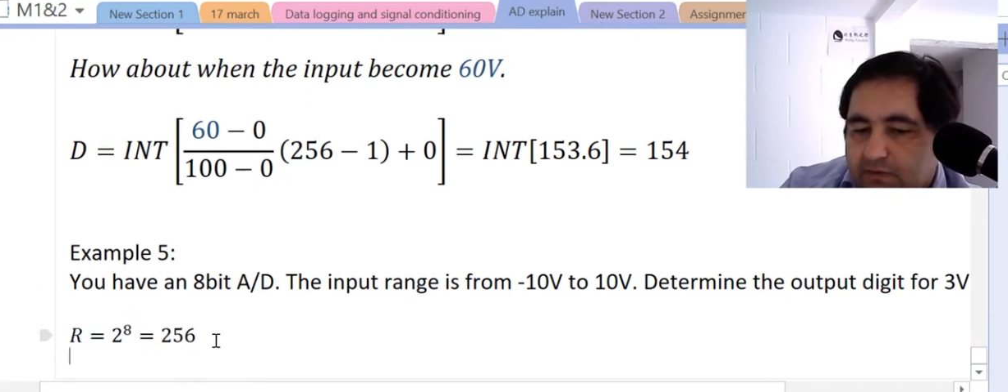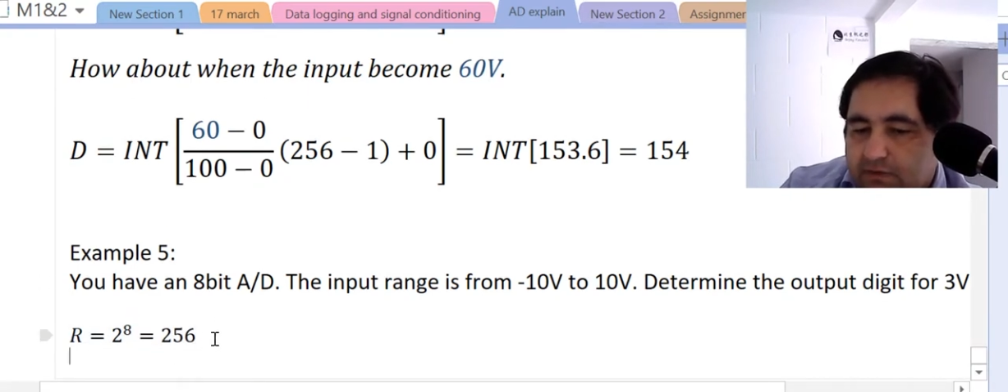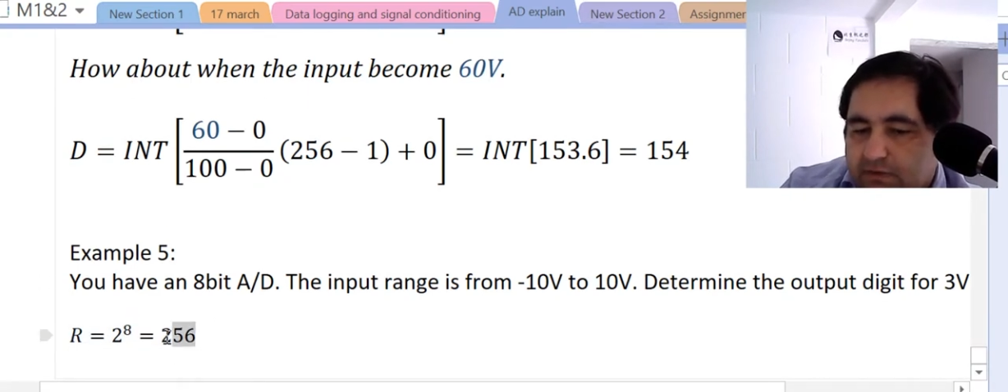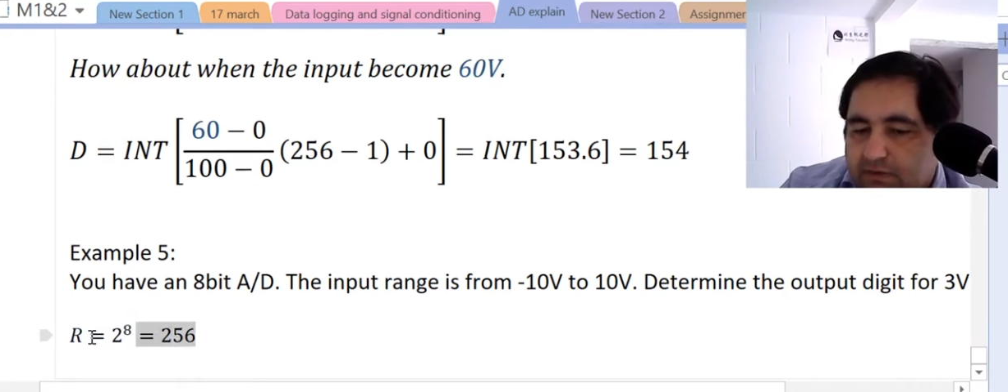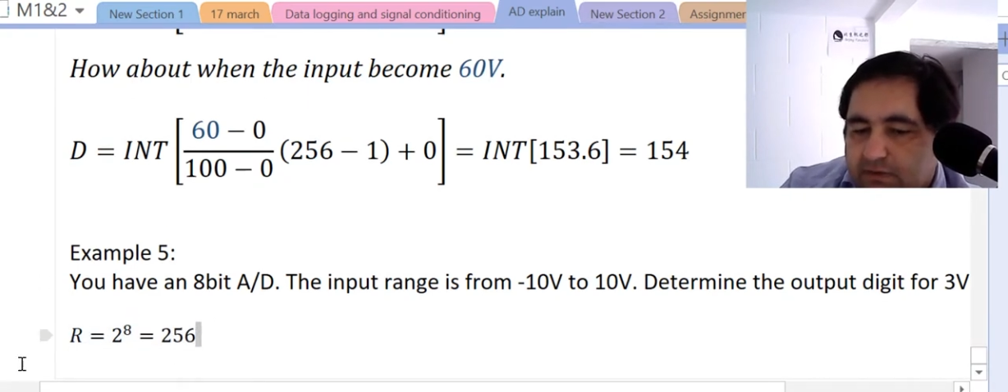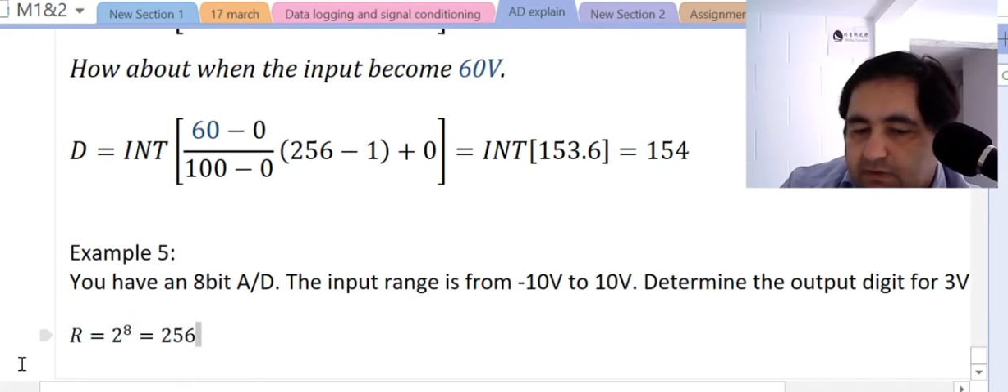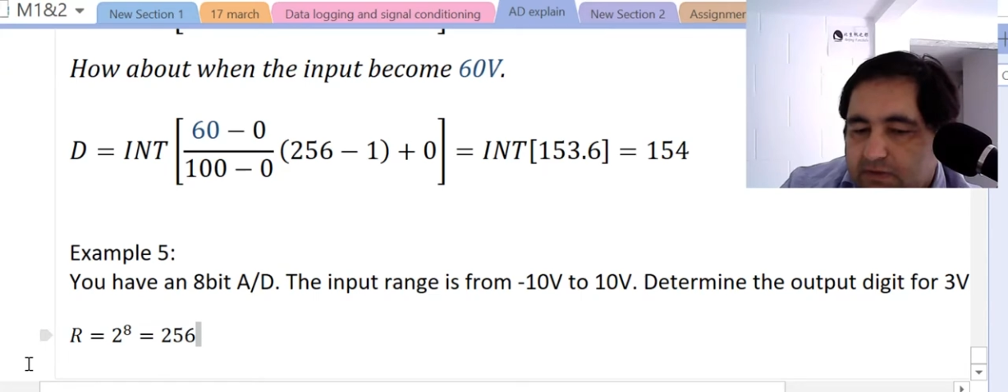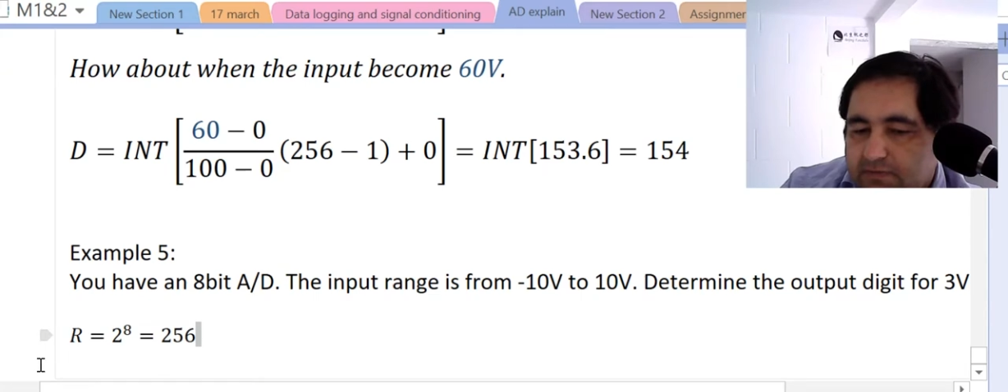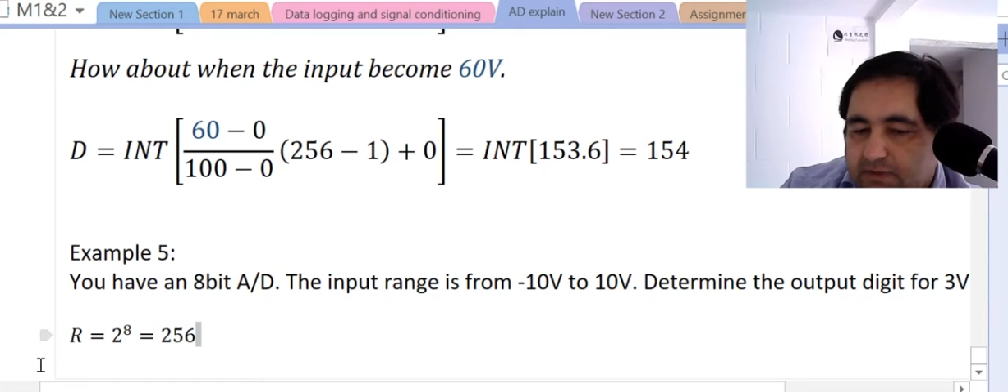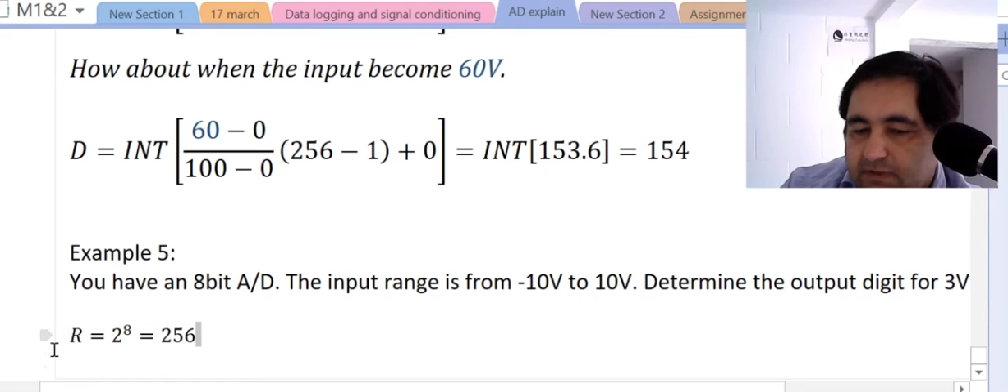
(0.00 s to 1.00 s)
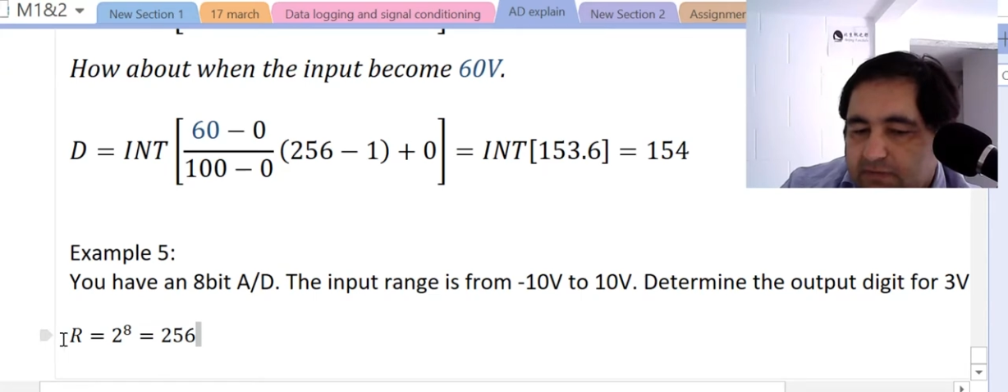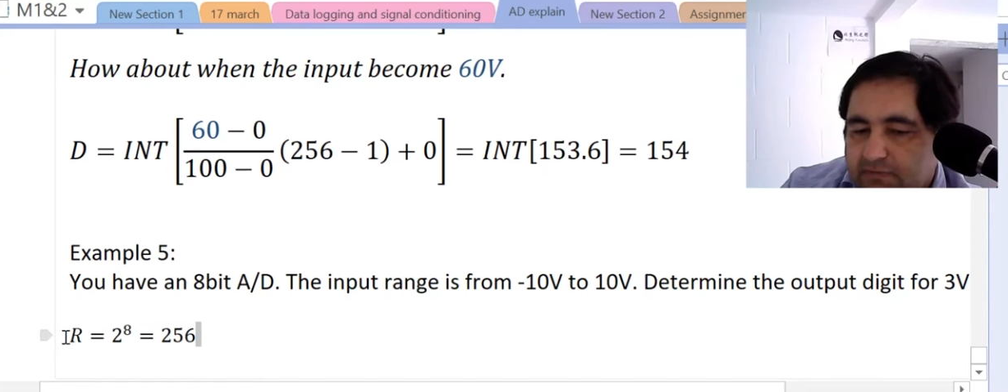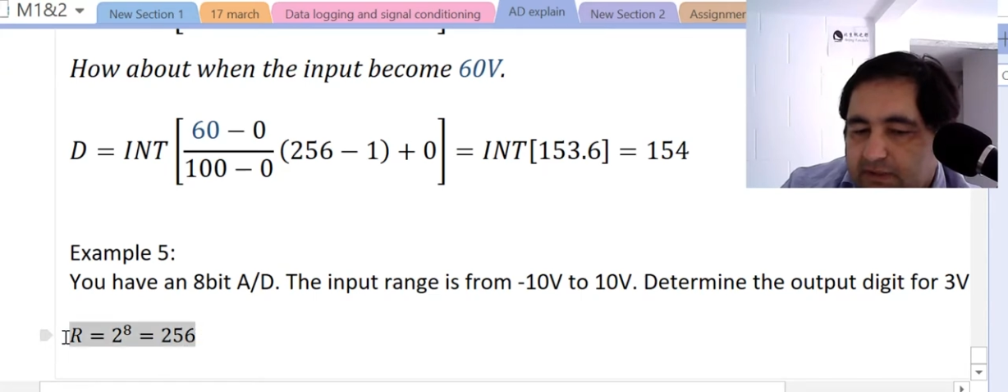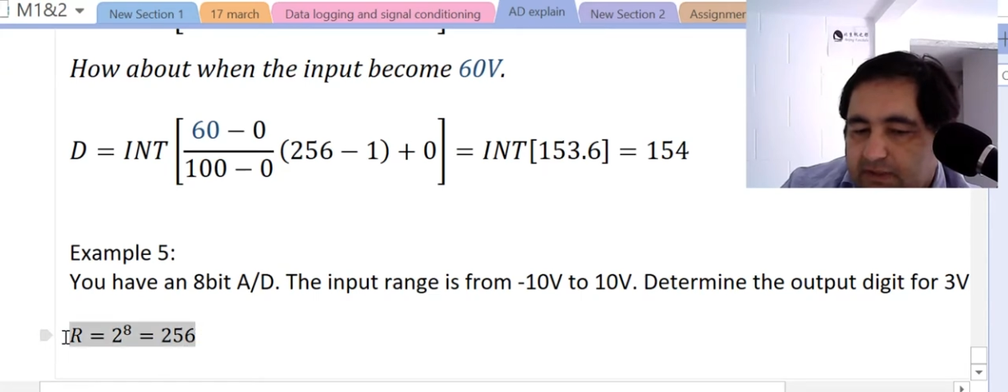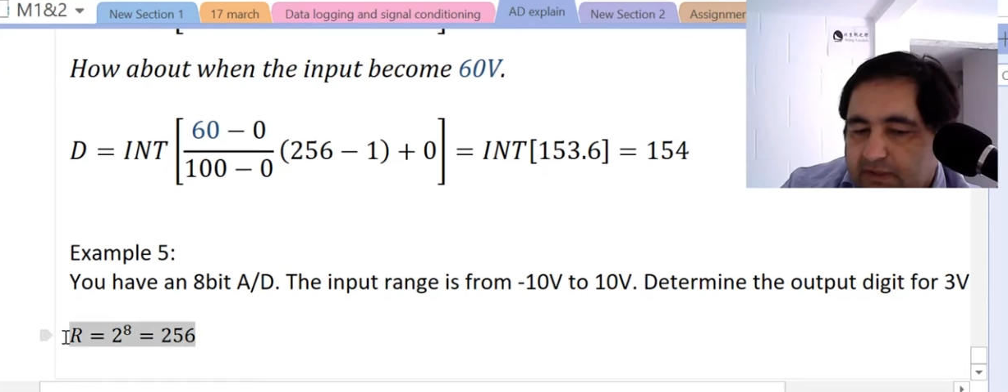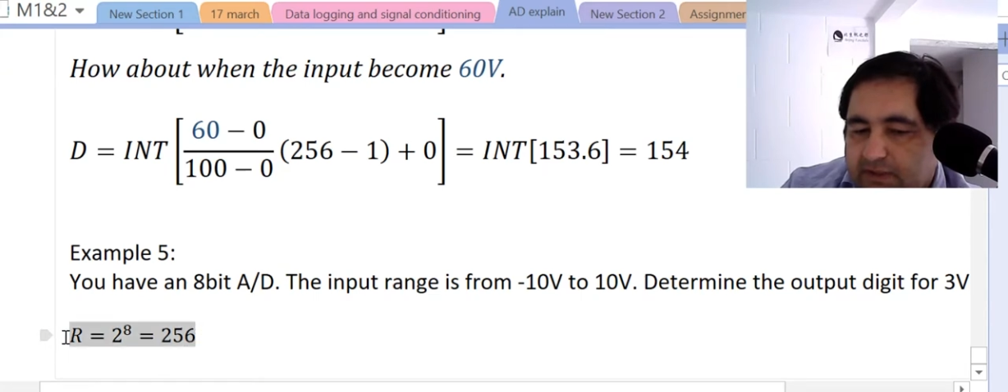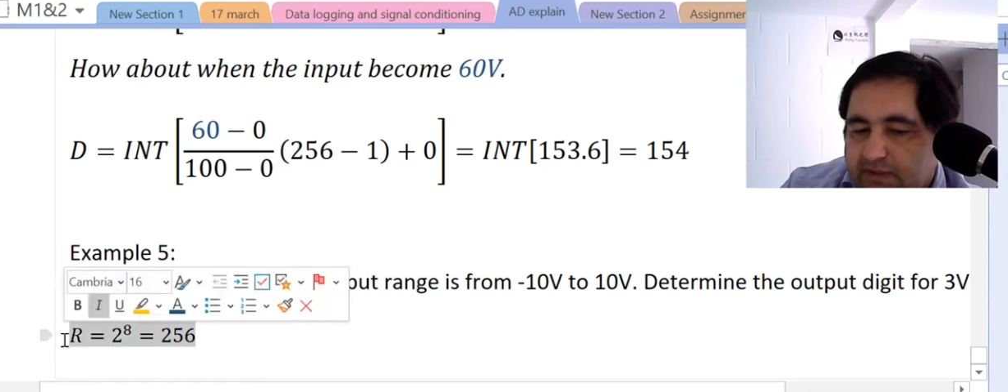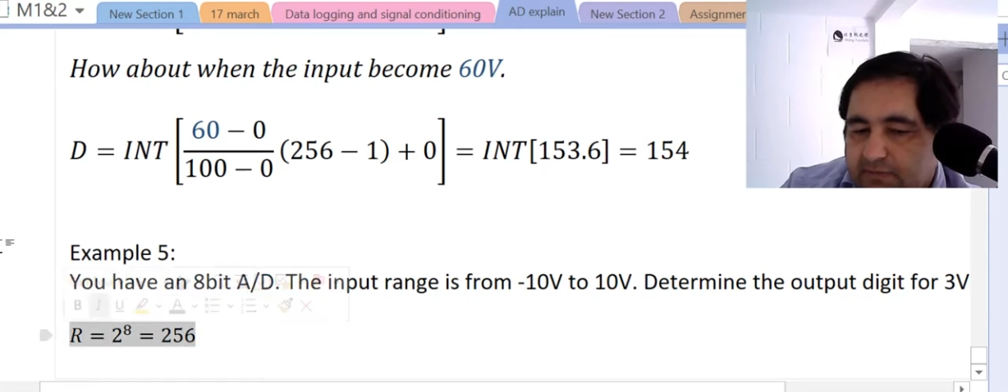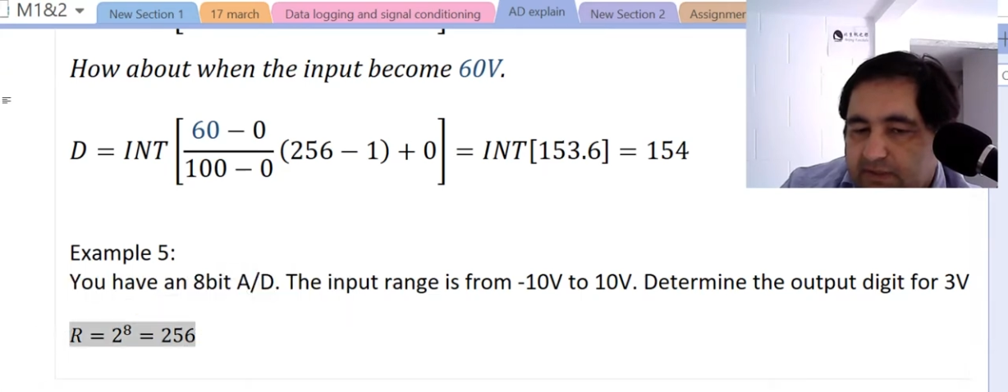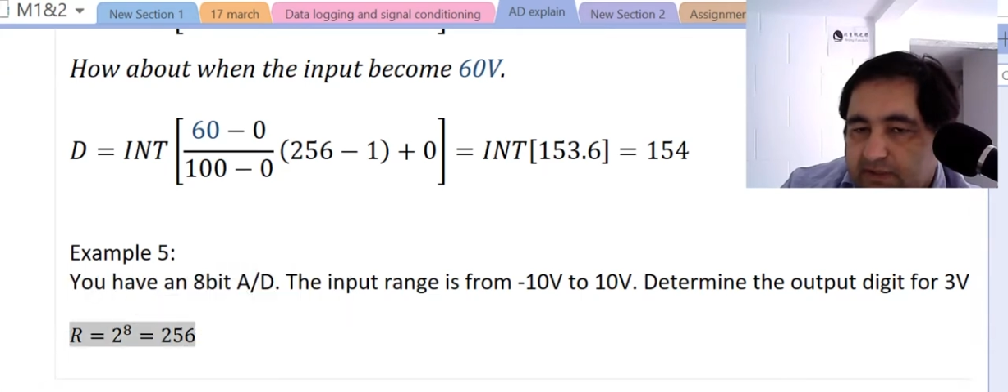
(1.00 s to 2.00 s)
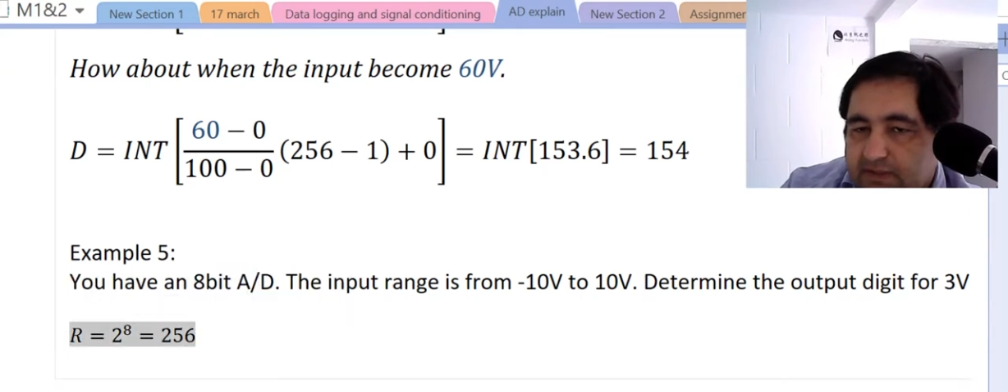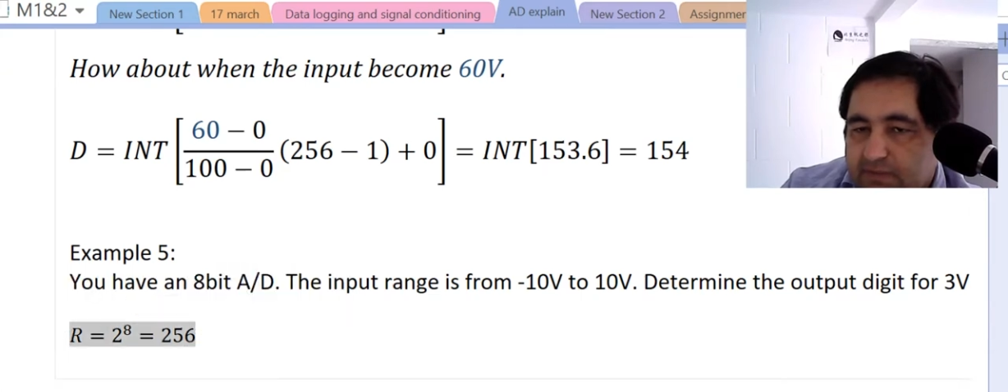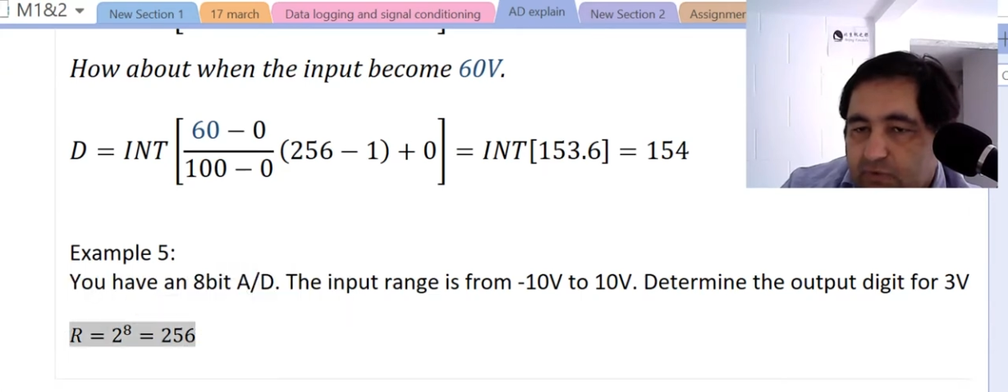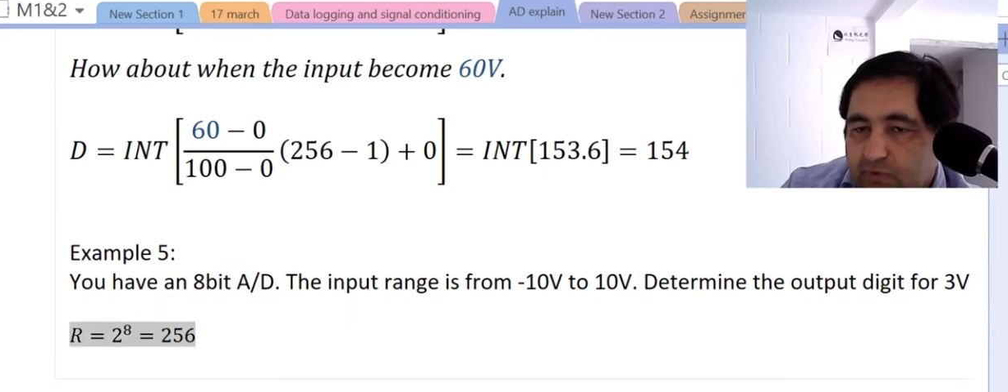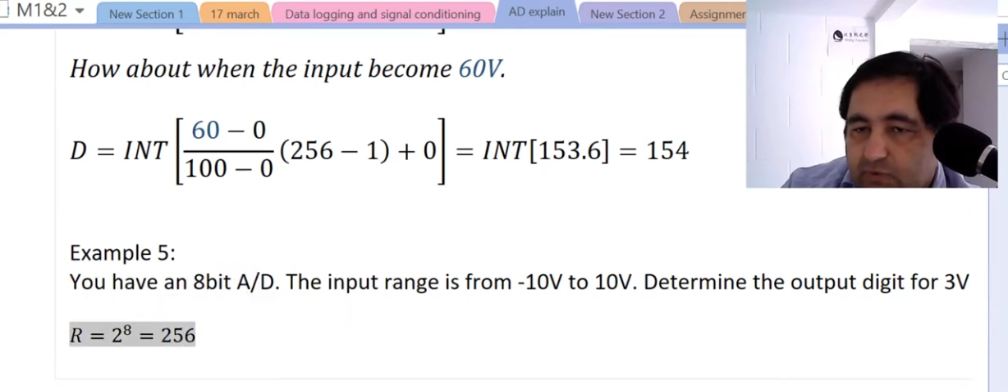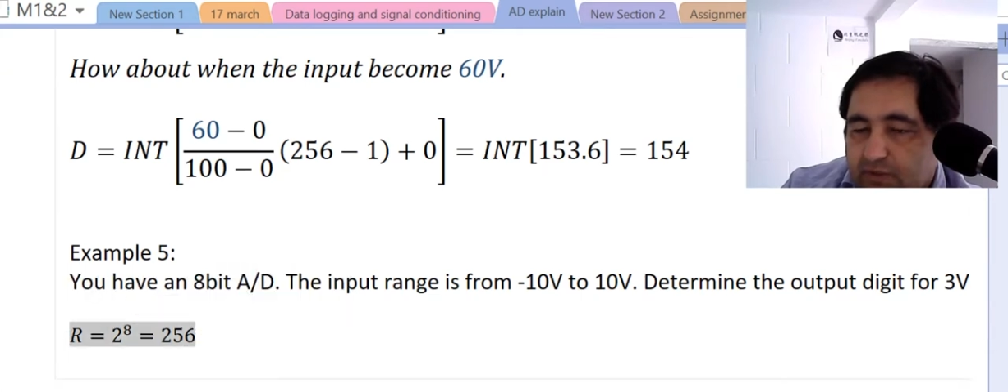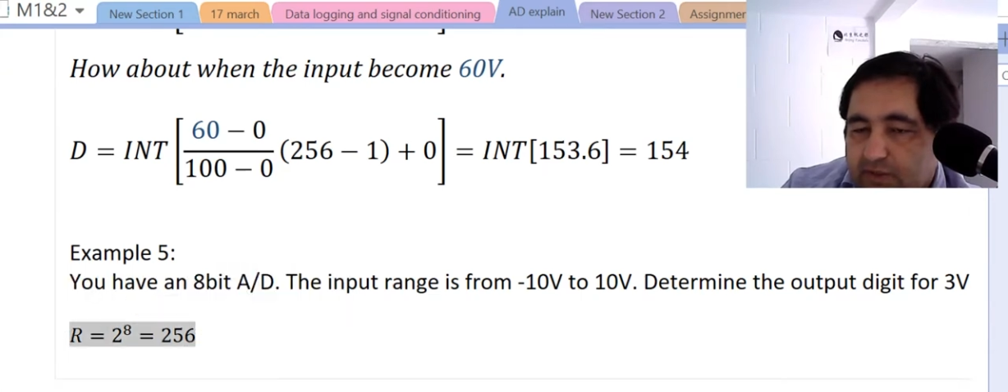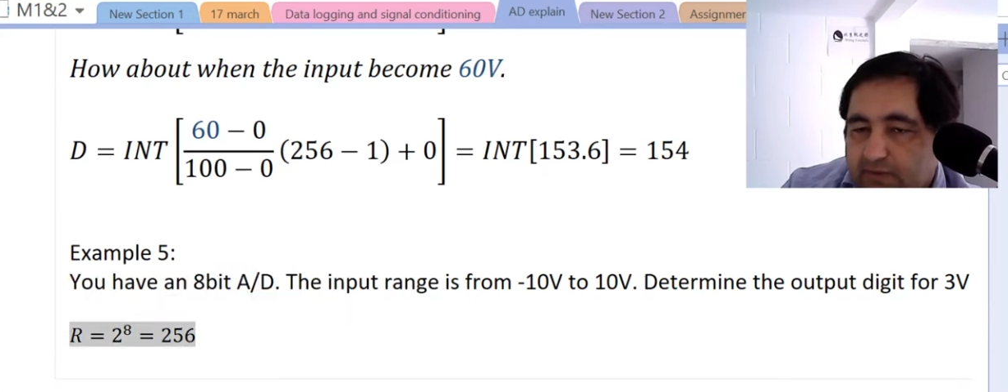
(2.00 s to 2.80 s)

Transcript: it's possibly a little bit smaller.